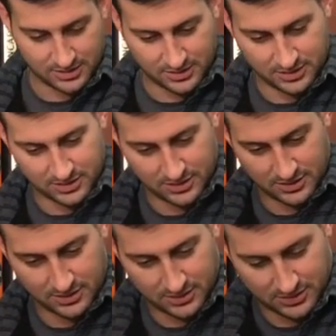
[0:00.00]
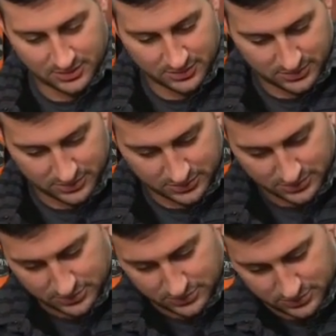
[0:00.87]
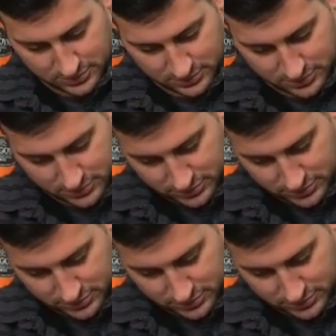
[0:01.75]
[no speech]